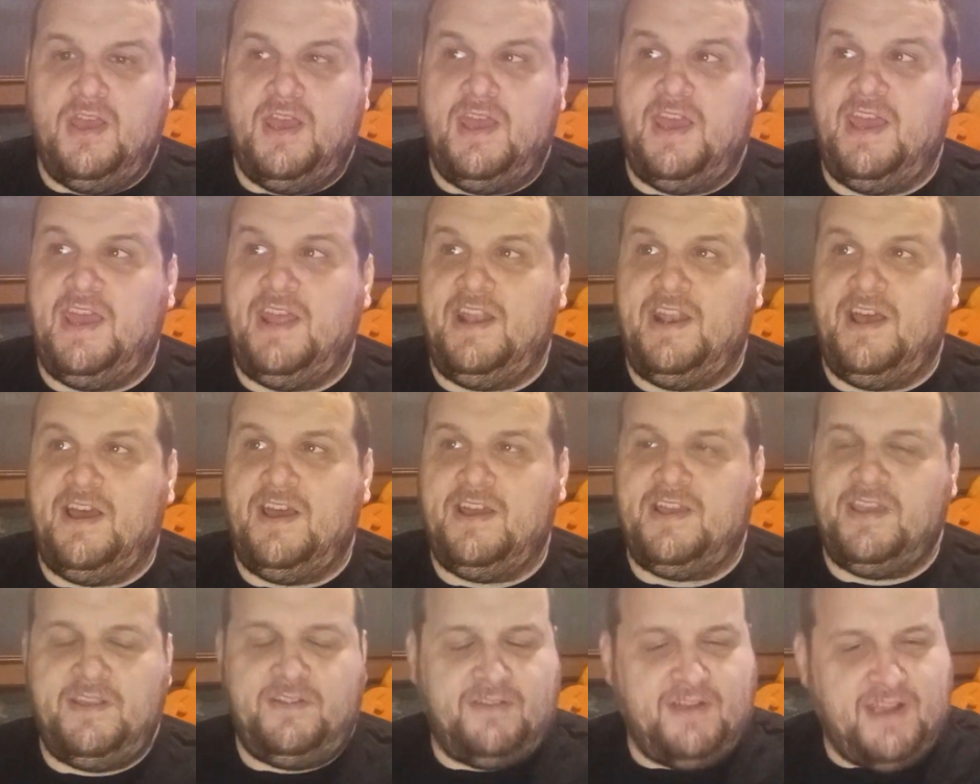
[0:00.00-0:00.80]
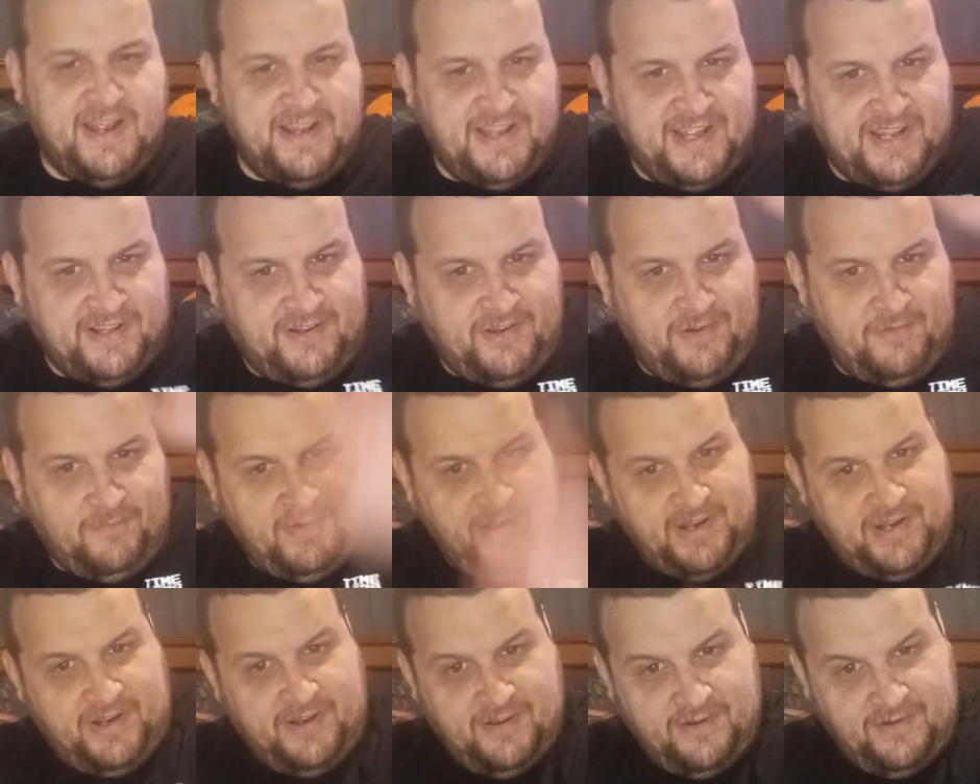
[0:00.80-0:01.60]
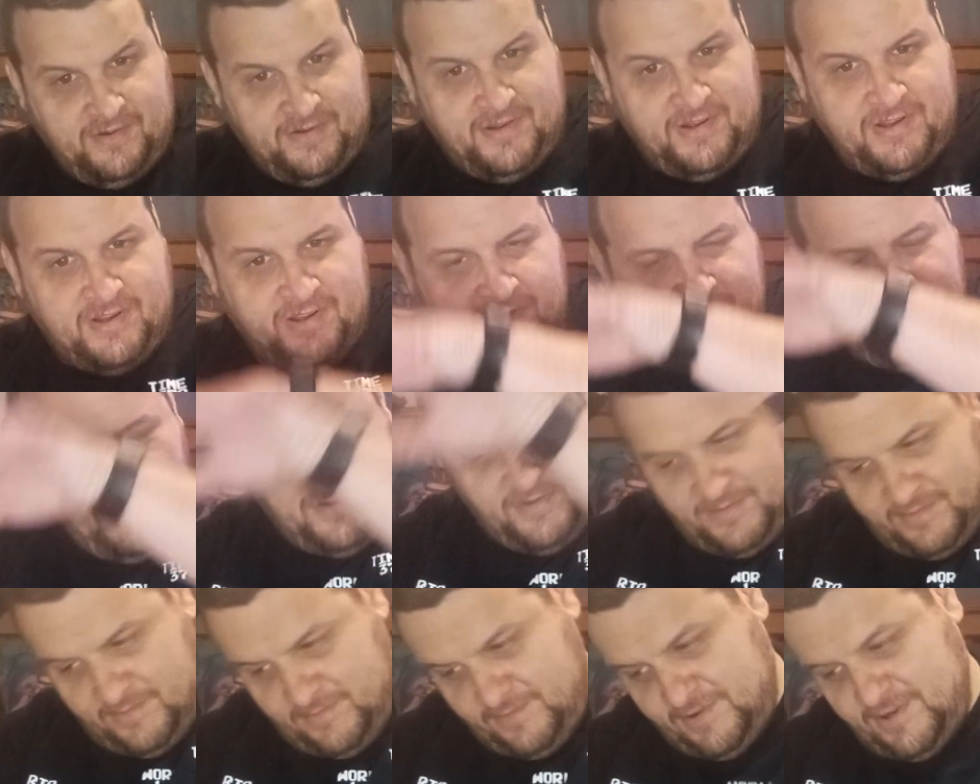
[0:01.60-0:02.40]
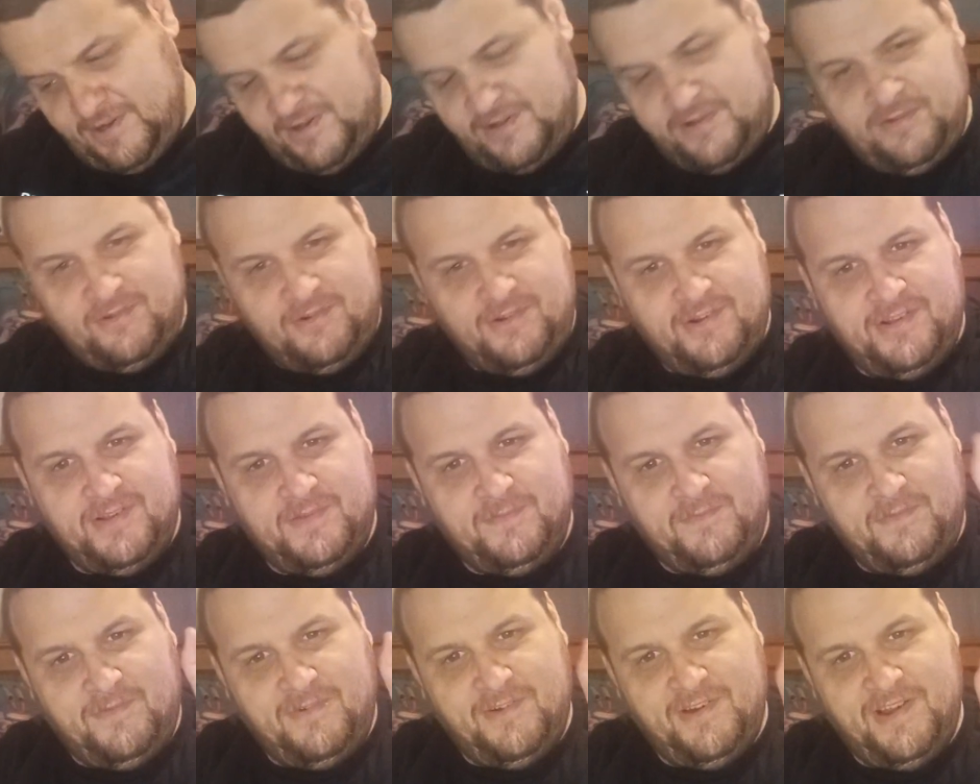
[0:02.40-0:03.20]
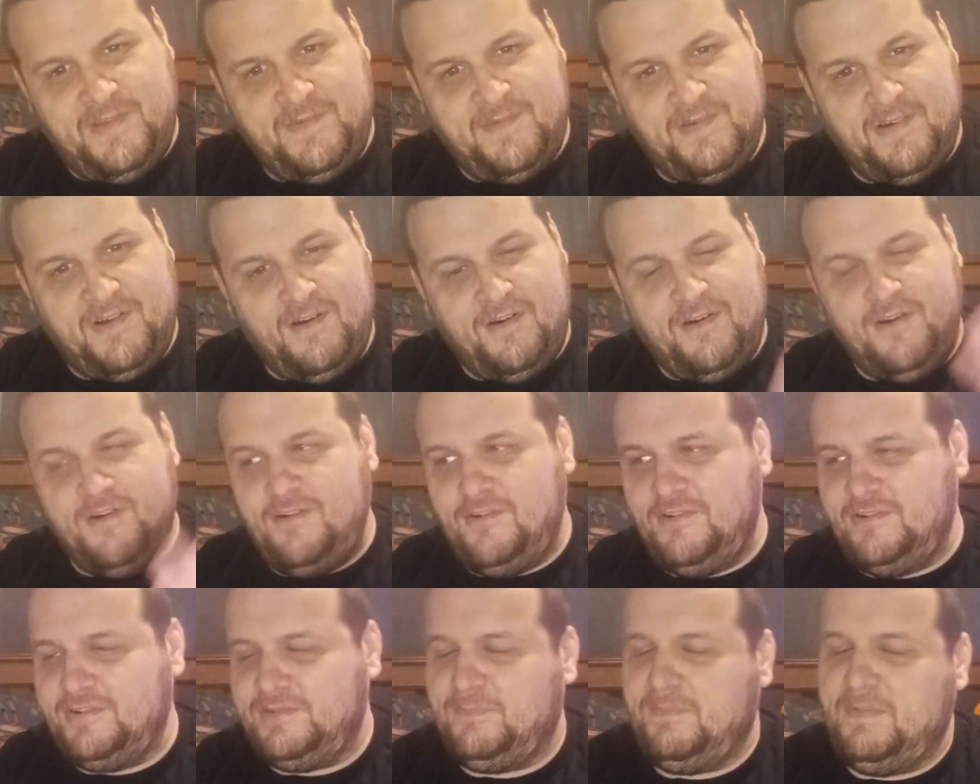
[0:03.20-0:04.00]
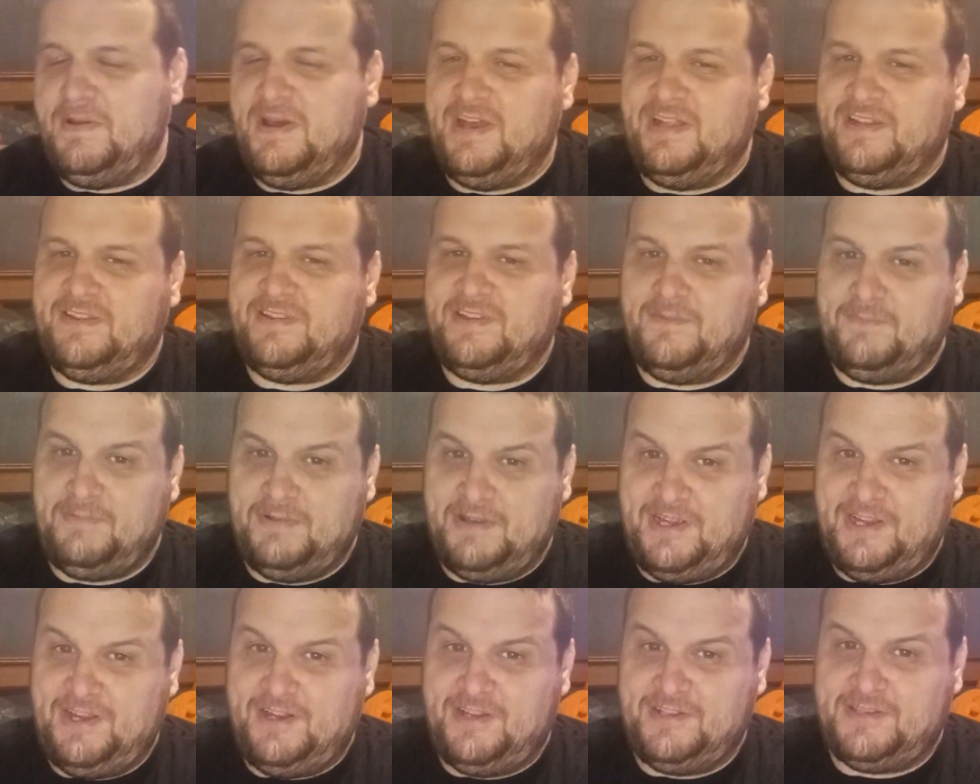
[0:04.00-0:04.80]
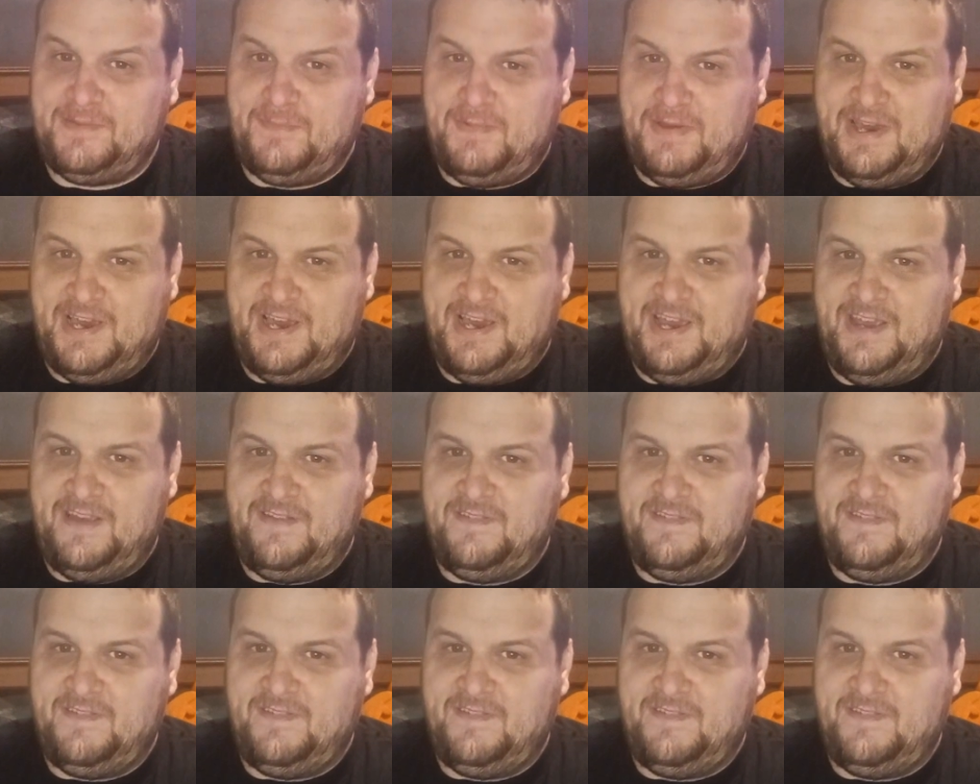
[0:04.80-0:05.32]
And Huggy tried to head to the window through the door, finding the holes, but the player survived.